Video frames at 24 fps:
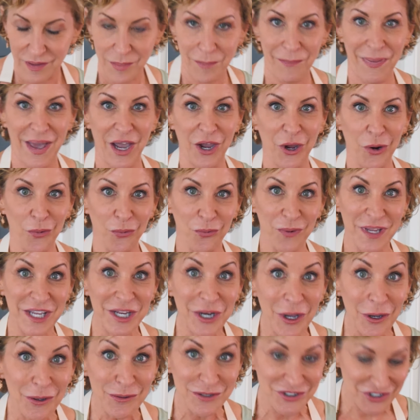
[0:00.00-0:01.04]

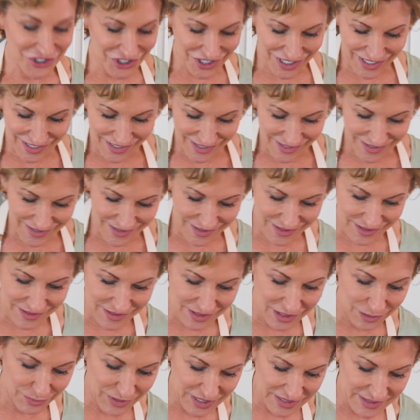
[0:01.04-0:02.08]
pecorino cheese, it's
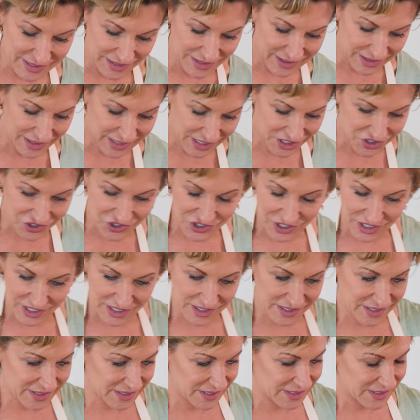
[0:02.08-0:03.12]
gonna be
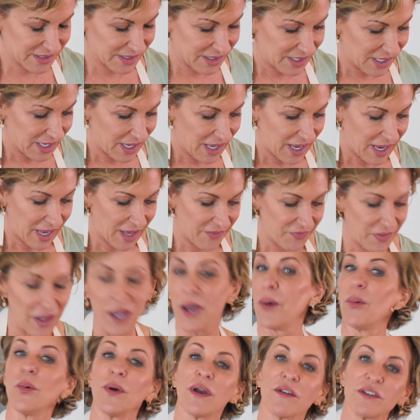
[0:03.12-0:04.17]
delicious. And
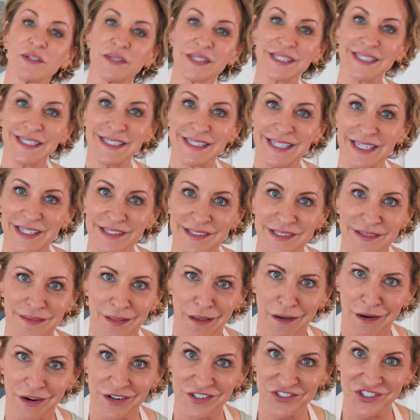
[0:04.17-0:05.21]
then we have 6
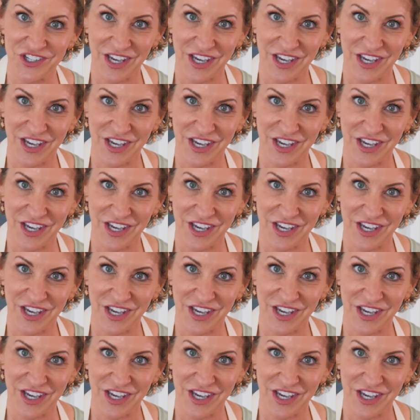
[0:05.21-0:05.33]
large